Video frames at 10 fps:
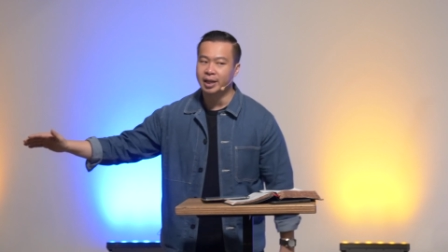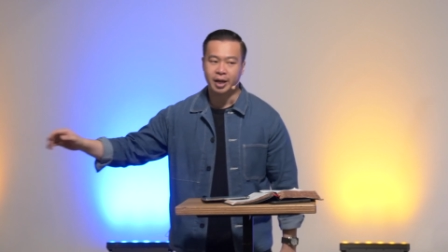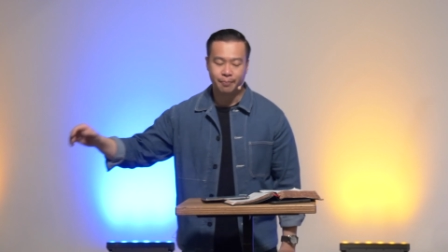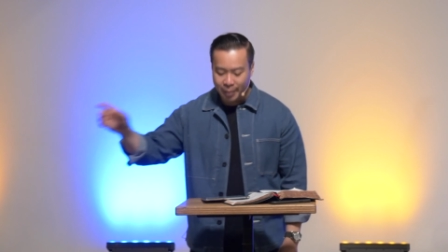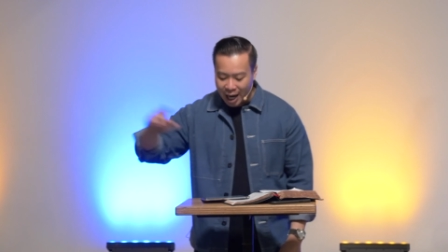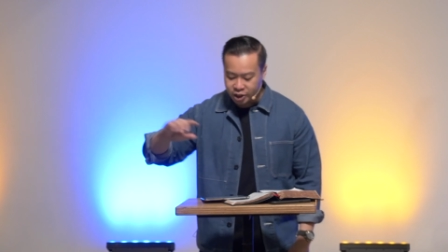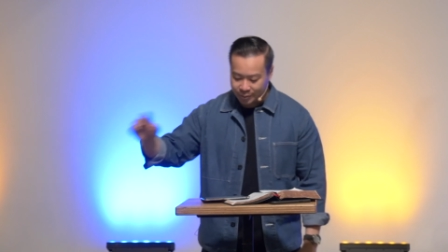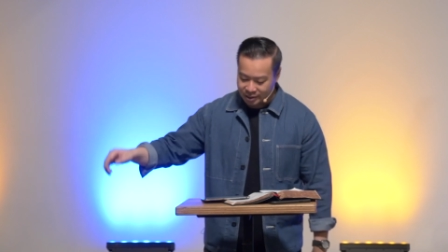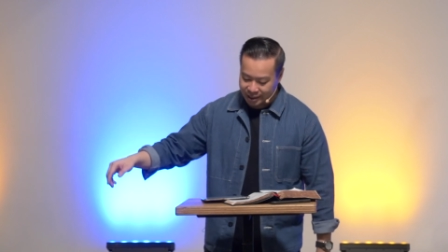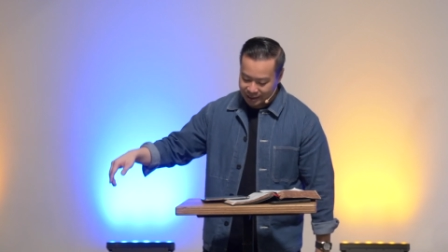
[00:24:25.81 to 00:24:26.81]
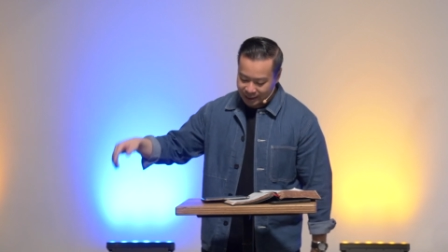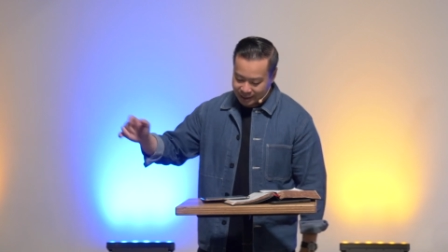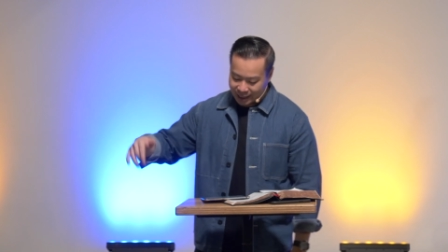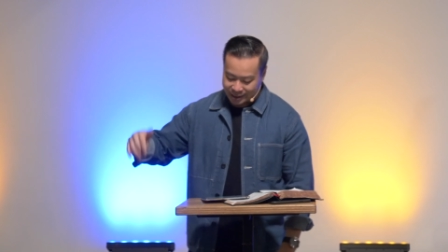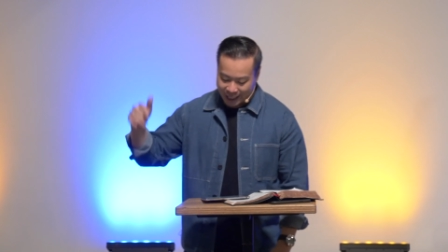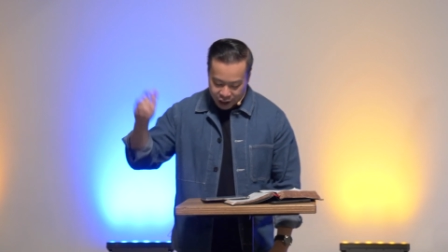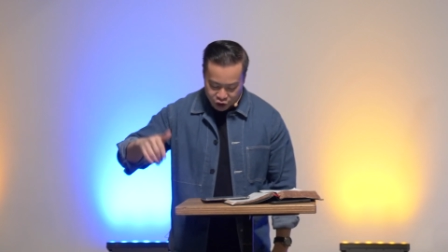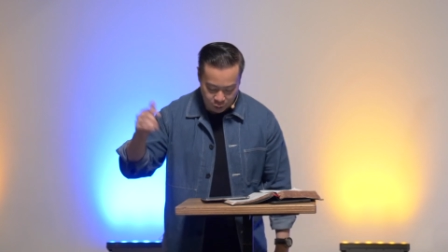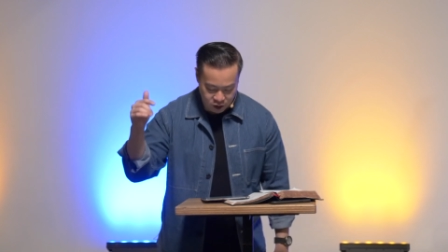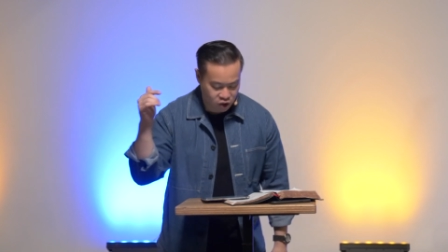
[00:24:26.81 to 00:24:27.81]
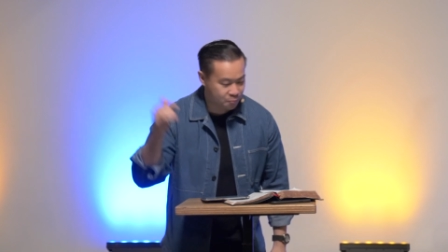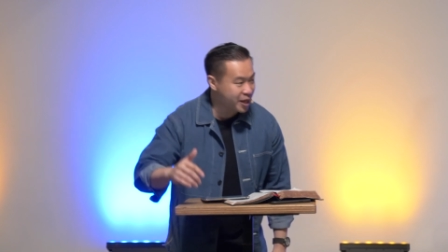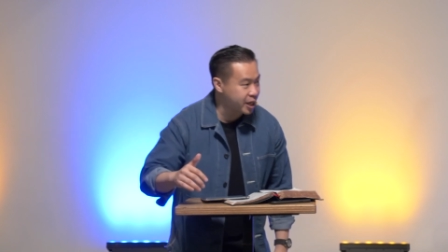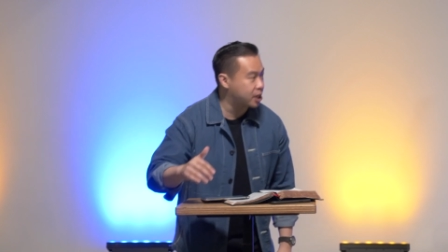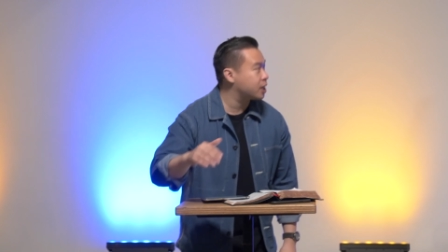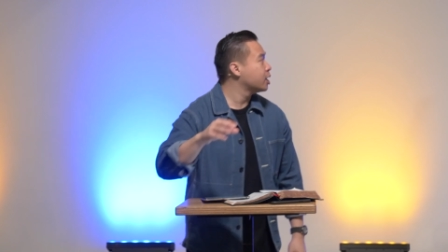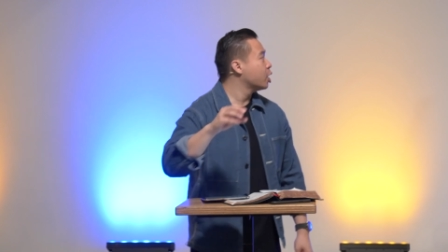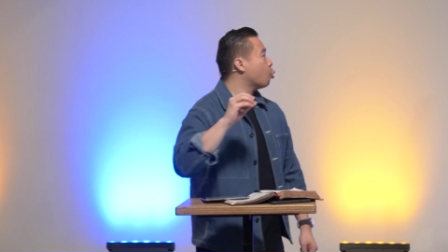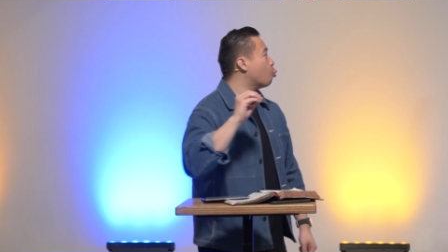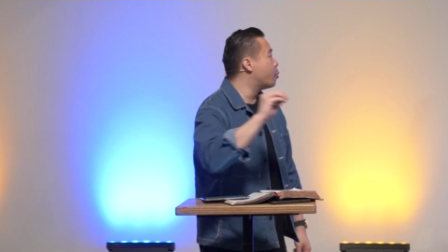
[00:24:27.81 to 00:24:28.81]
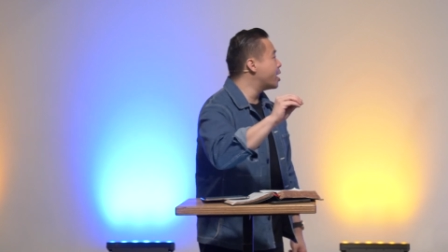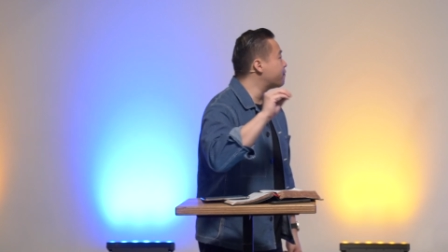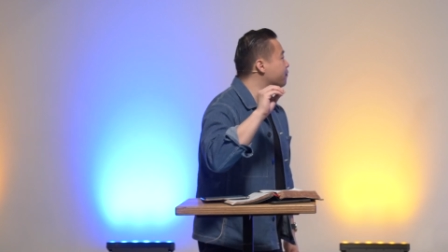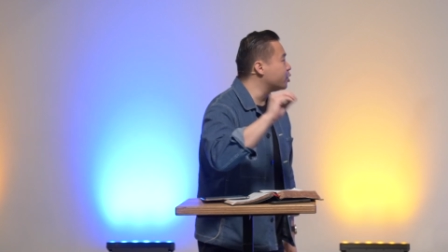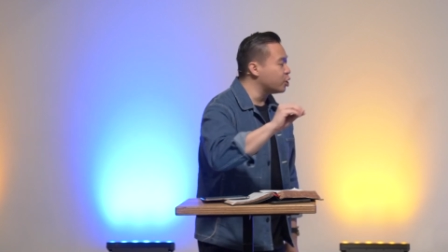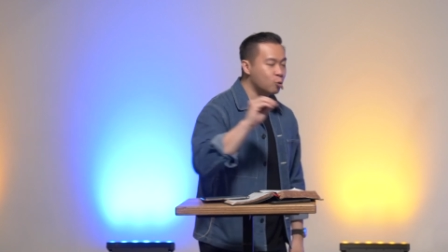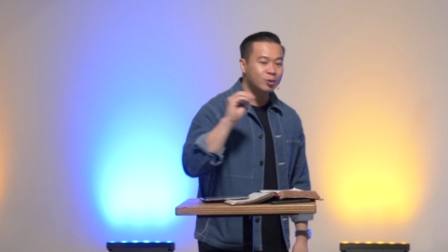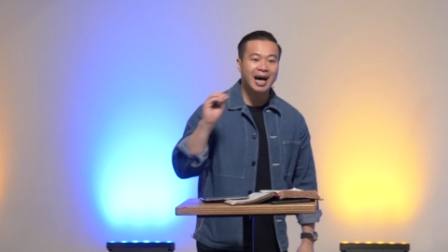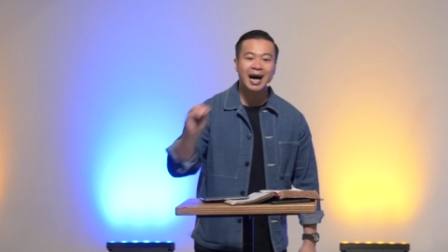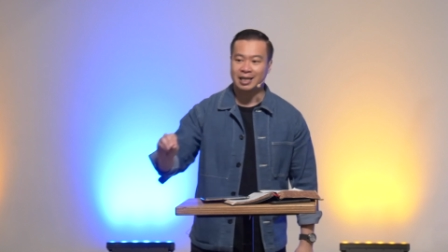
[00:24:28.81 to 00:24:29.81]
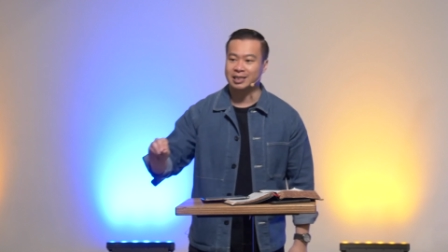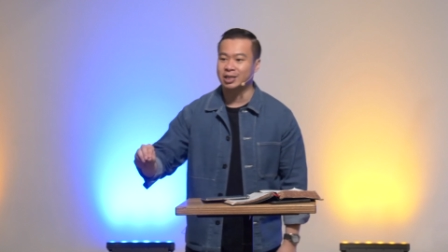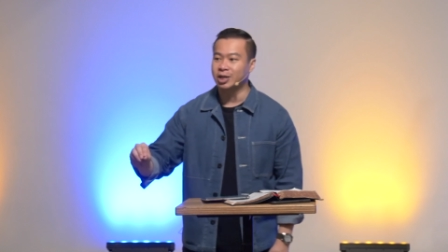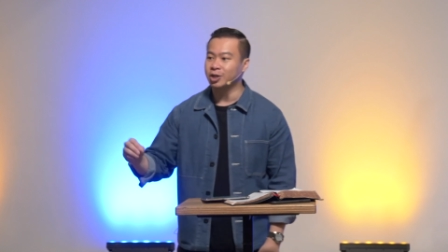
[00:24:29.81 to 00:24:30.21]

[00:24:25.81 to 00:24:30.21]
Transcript: In Mark chapter 16, it says, They shall speak with new tongues.